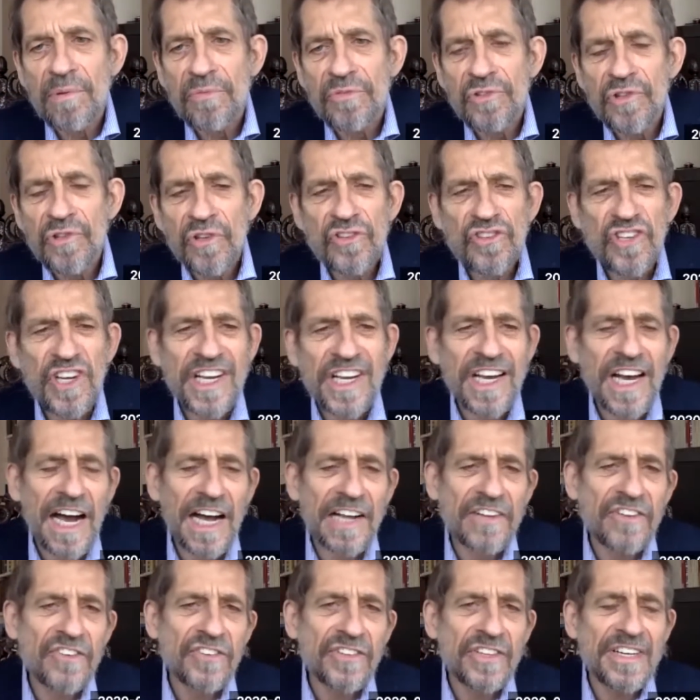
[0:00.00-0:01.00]
So there's a
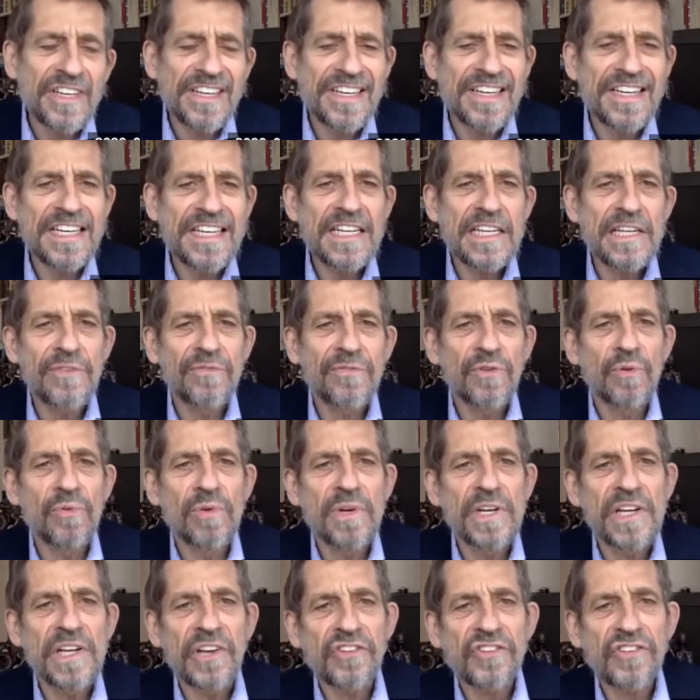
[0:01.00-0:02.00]
constant need for
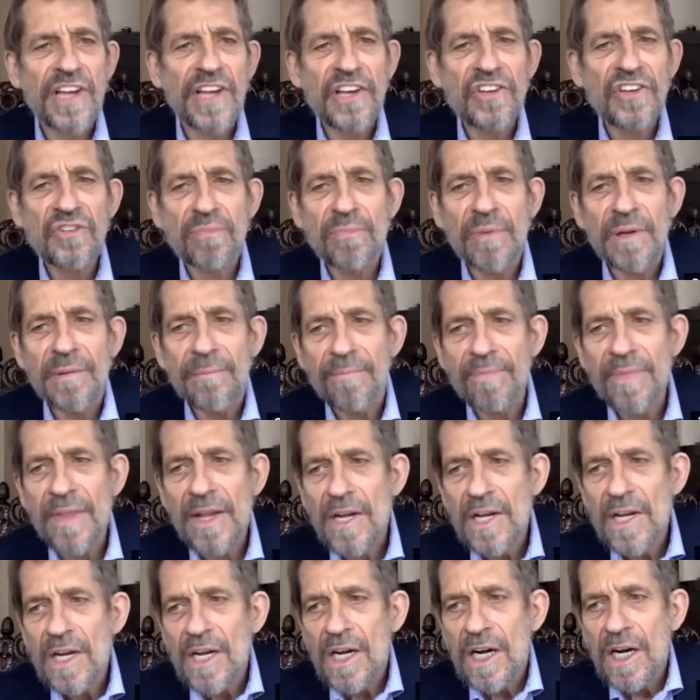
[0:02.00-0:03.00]
reassessment
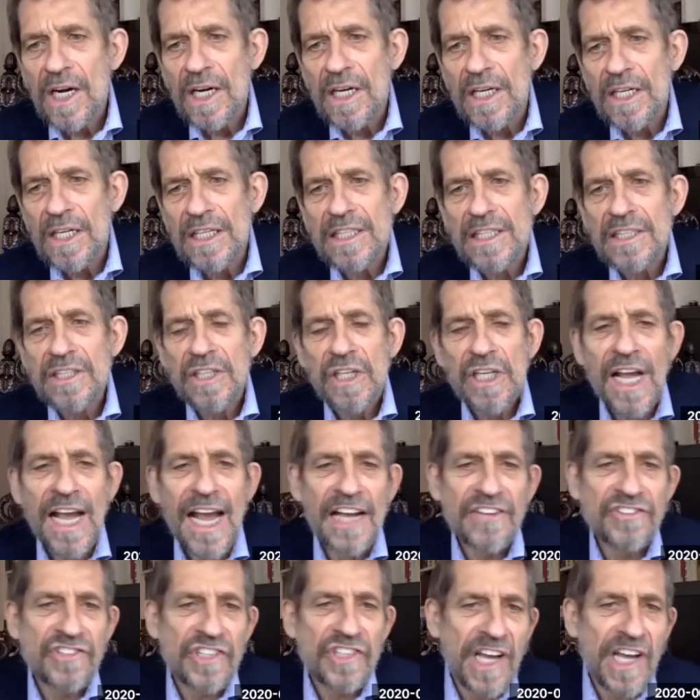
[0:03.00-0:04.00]

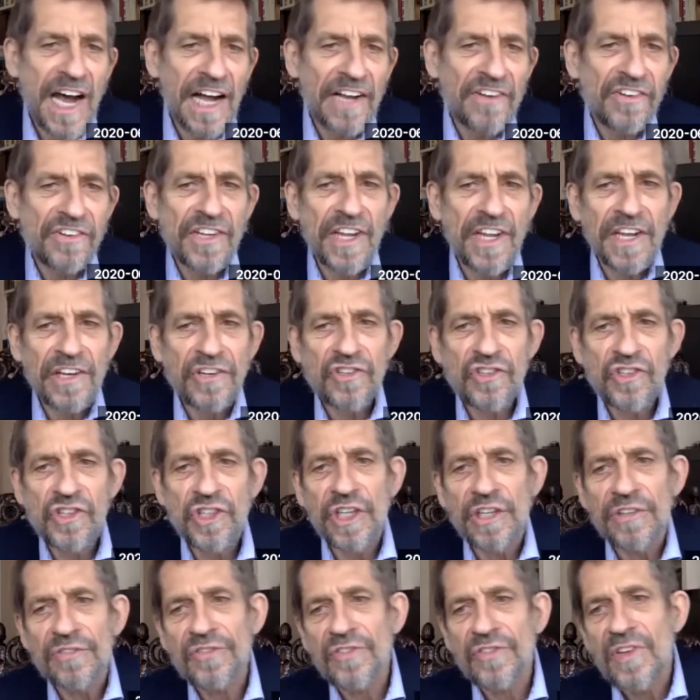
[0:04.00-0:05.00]
as the context
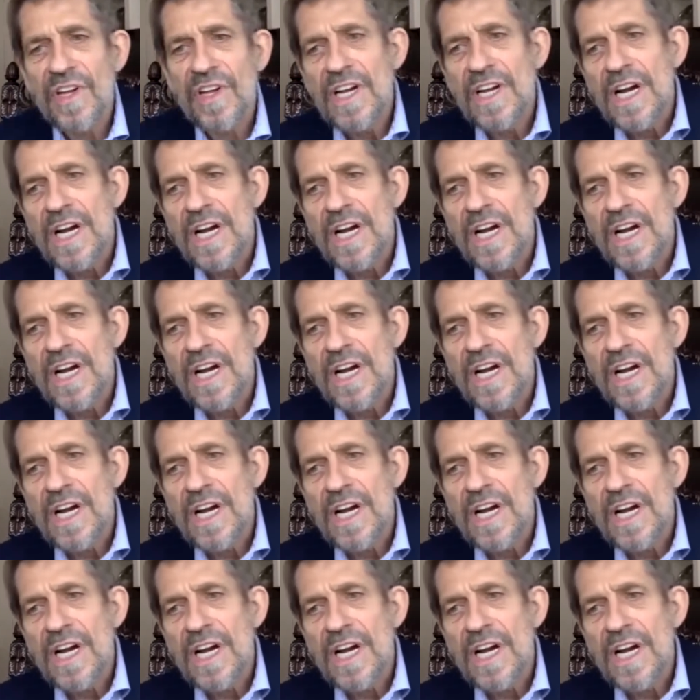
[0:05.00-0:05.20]
shifts.